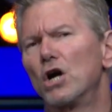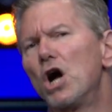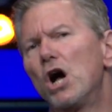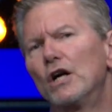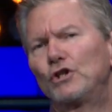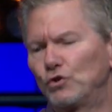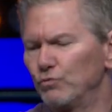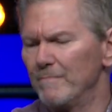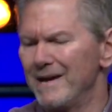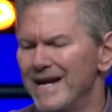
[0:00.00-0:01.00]
hearts
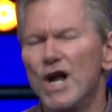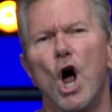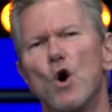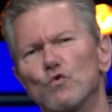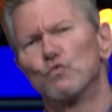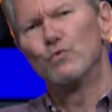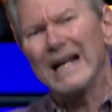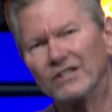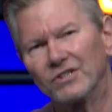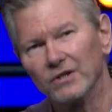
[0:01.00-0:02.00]
remain
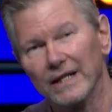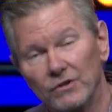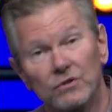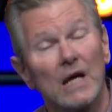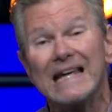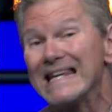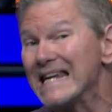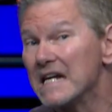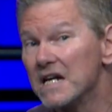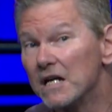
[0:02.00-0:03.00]
restless,
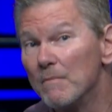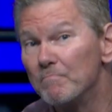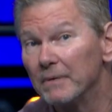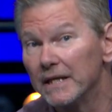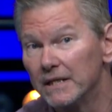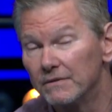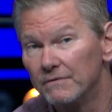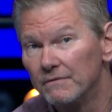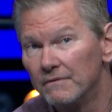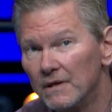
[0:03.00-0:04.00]
incomplete.
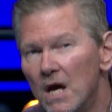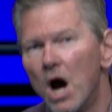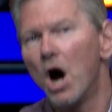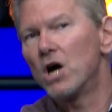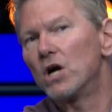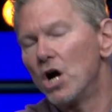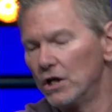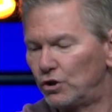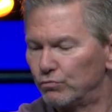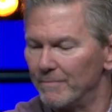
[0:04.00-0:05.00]
Our
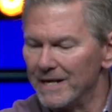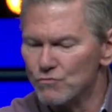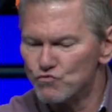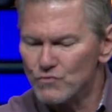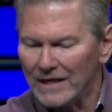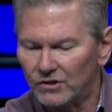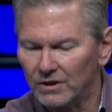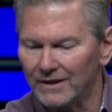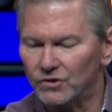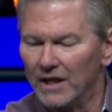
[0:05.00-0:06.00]
hearts remain
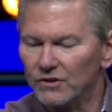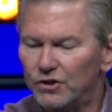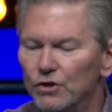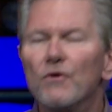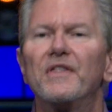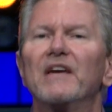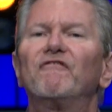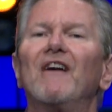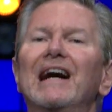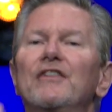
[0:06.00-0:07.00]
restless until they
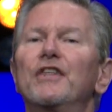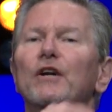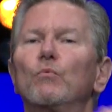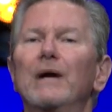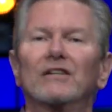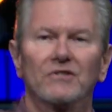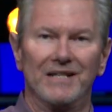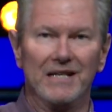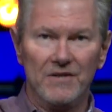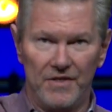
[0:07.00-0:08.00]
find their
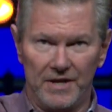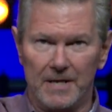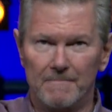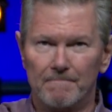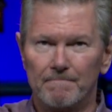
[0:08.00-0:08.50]
rest in Thee.